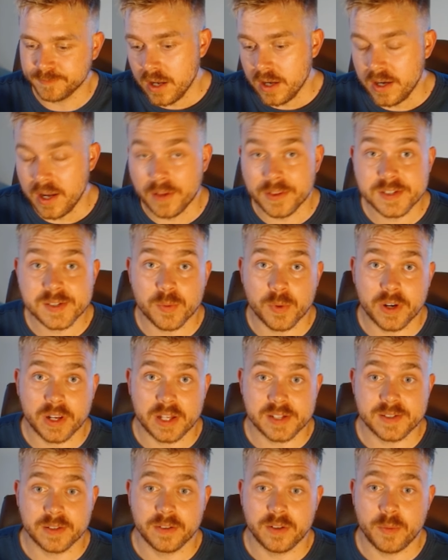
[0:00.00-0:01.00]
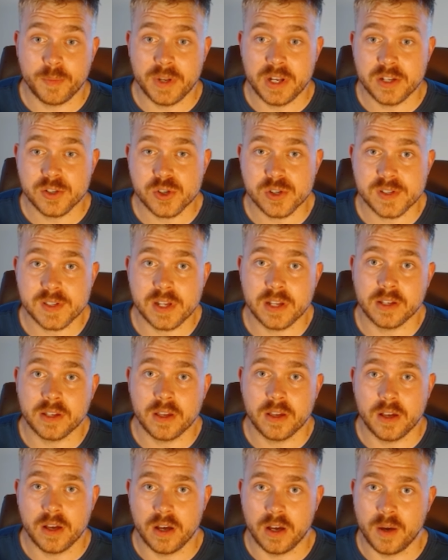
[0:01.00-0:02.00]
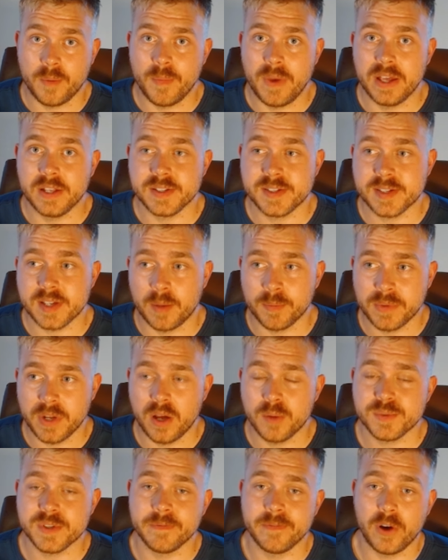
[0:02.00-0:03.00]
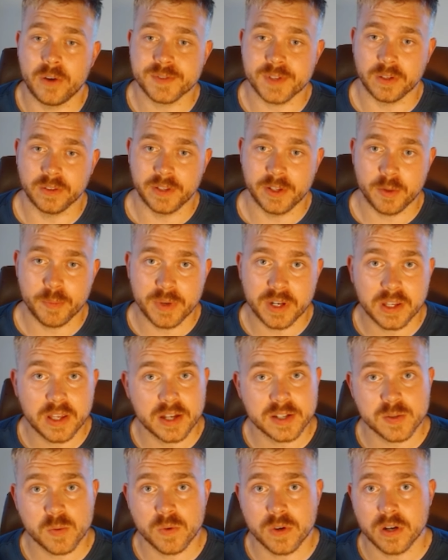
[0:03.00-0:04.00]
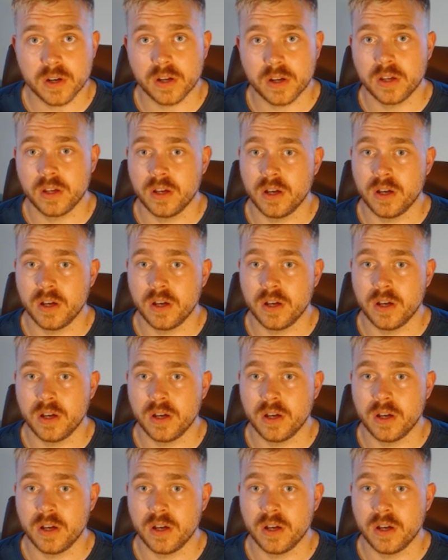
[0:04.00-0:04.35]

Now, this is where it gets a little bit interesting and sometimes involves a little bit of guesswork